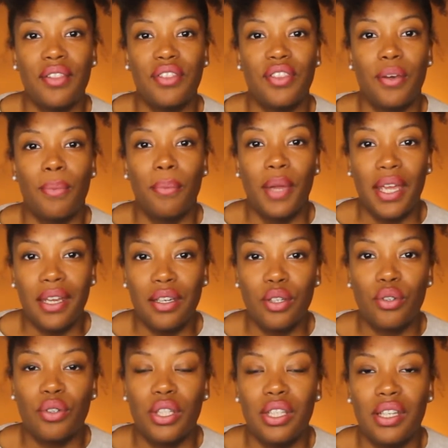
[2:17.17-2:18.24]
the main
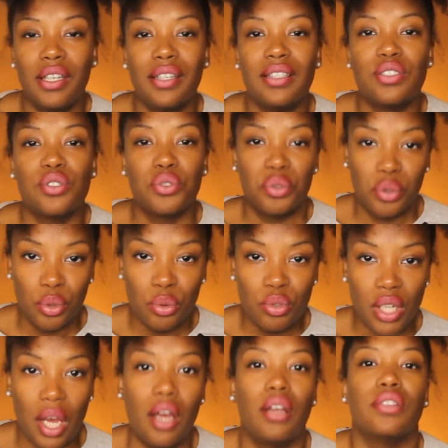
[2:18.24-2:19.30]
ingredient is the
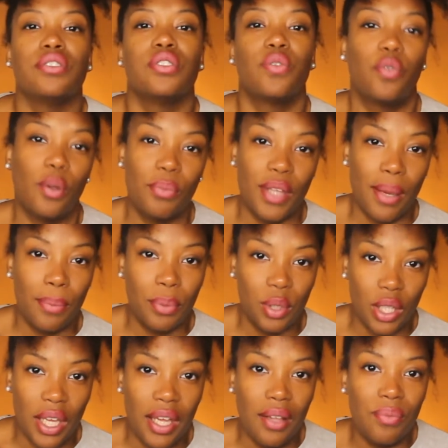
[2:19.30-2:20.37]
croutons from that
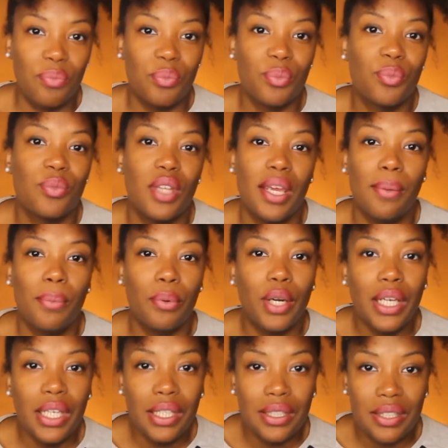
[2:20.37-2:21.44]
plant. They
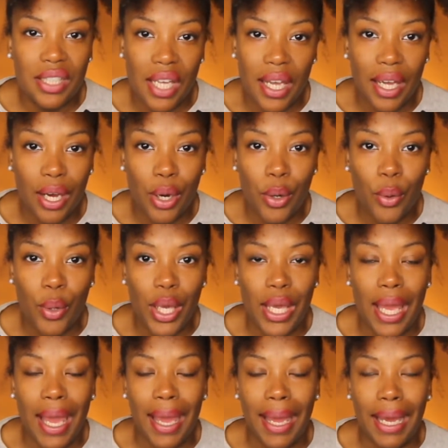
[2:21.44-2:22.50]
break it down
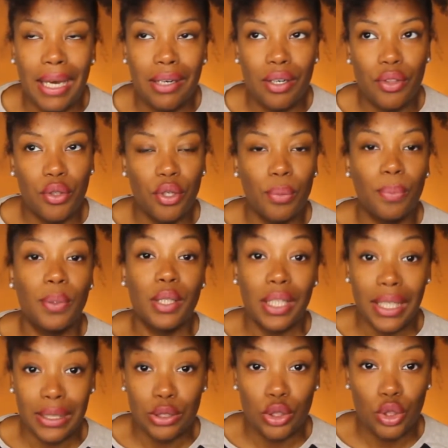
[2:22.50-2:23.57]
and add other
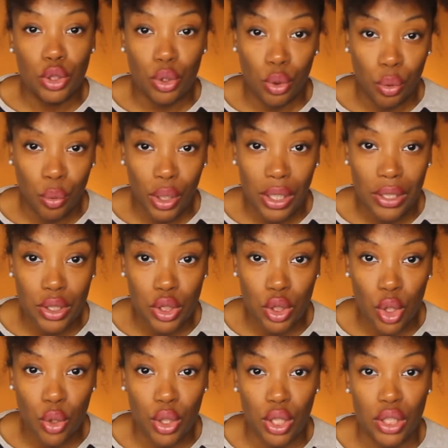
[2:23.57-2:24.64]
plants to it.
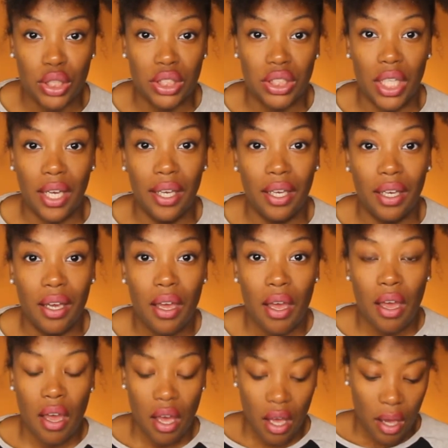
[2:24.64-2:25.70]
So there's like
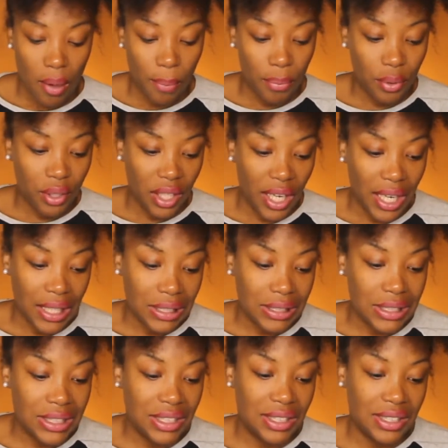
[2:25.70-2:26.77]

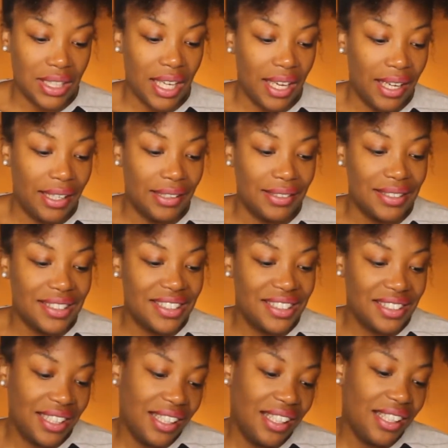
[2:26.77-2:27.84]
plants and
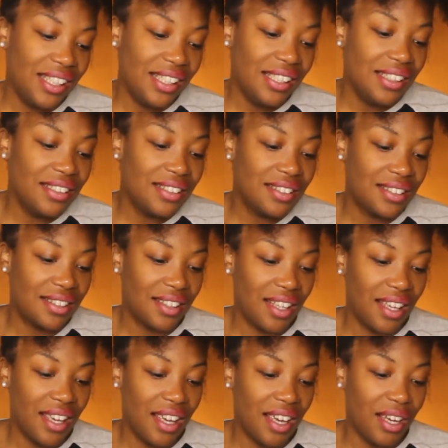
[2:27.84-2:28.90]
seeds
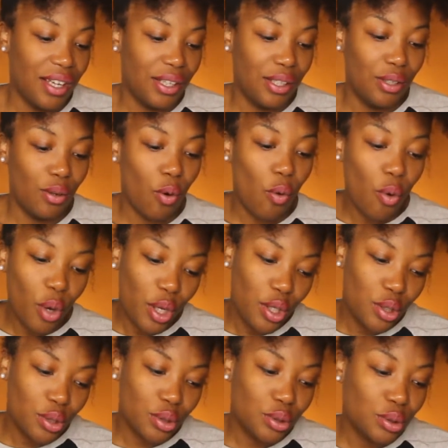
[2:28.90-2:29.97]
and
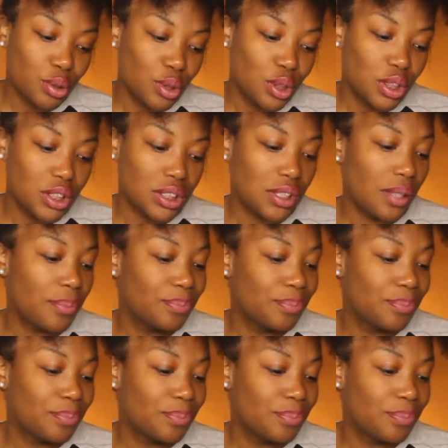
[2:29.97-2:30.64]
oils